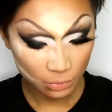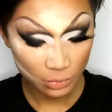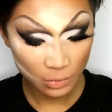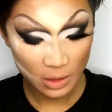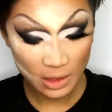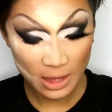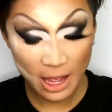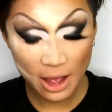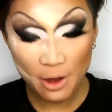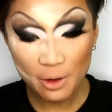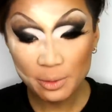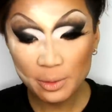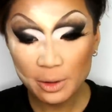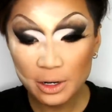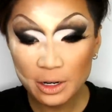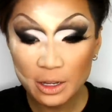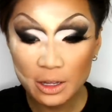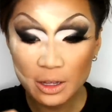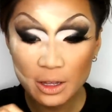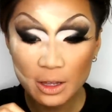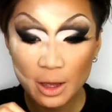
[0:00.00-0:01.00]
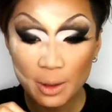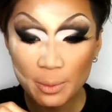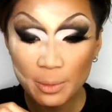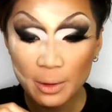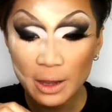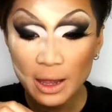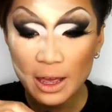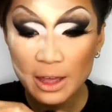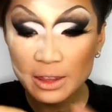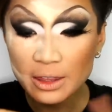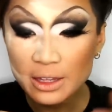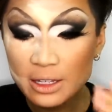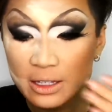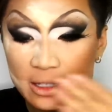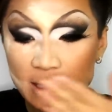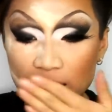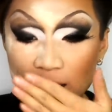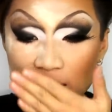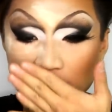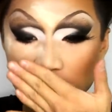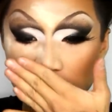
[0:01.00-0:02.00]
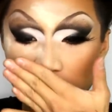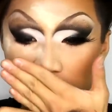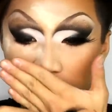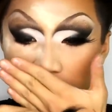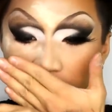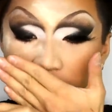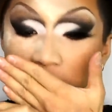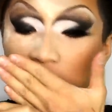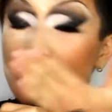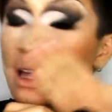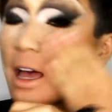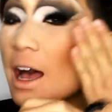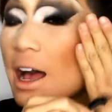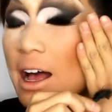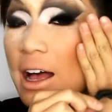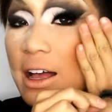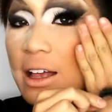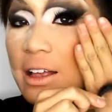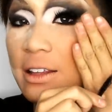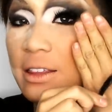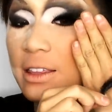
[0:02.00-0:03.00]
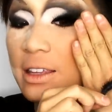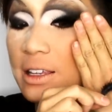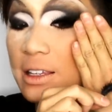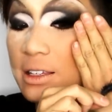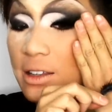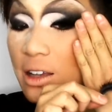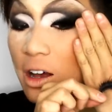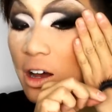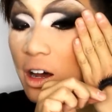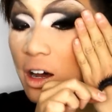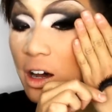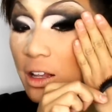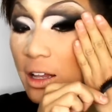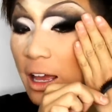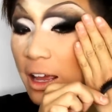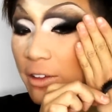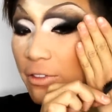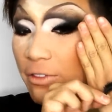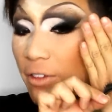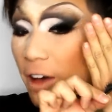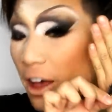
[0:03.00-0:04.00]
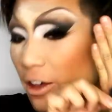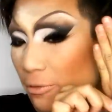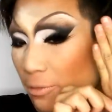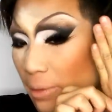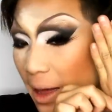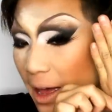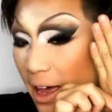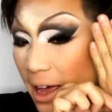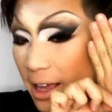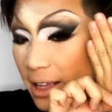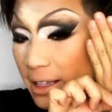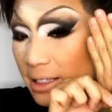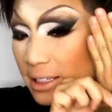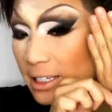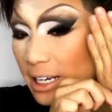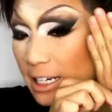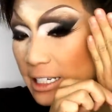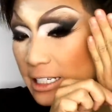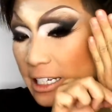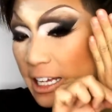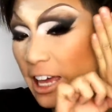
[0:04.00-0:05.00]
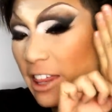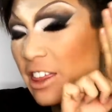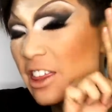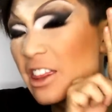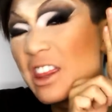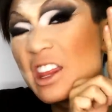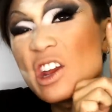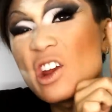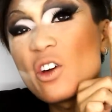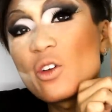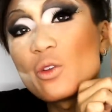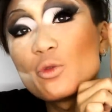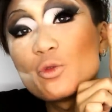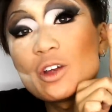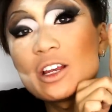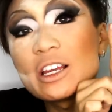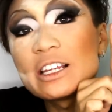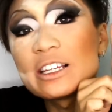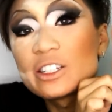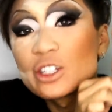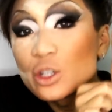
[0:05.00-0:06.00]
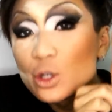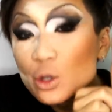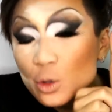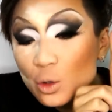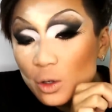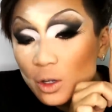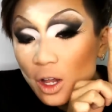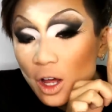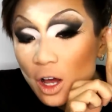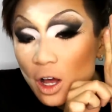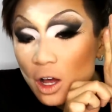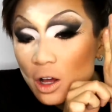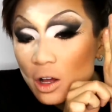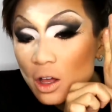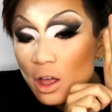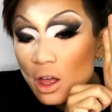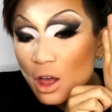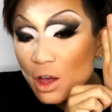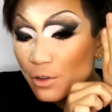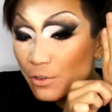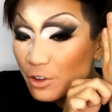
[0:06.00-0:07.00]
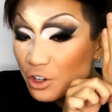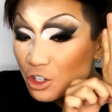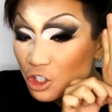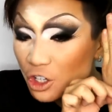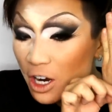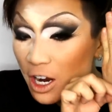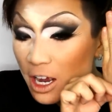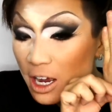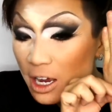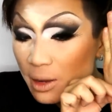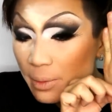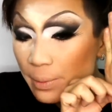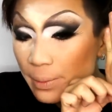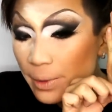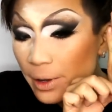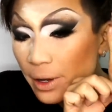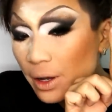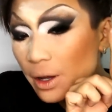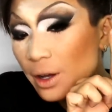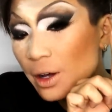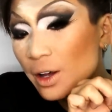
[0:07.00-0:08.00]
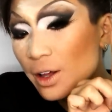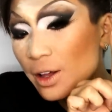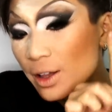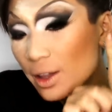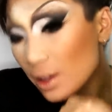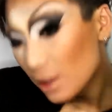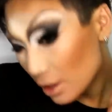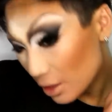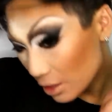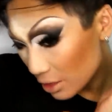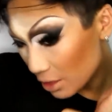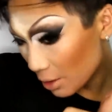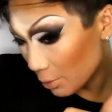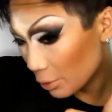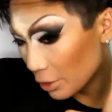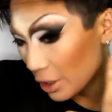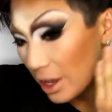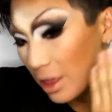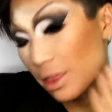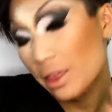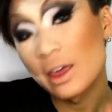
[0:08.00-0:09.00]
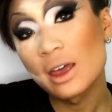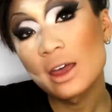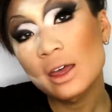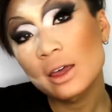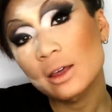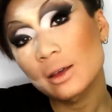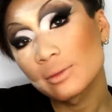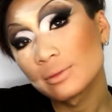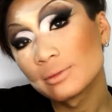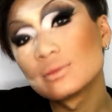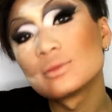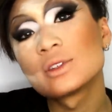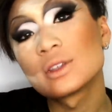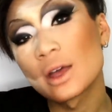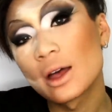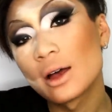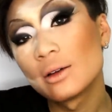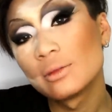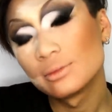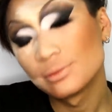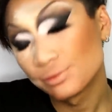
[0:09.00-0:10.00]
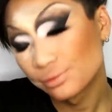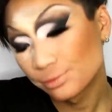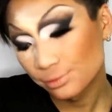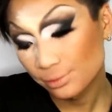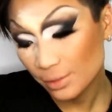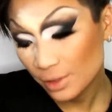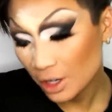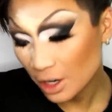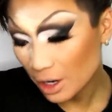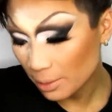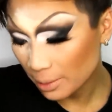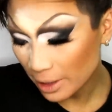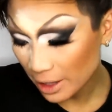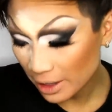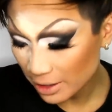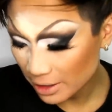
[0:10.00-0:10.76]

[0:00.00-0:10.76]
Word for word: Now I'm gonna apply these lashes, and these are like 5 pairs stacked together. They're not really too long for drag, but they're pretty thick, so I'm gonna apply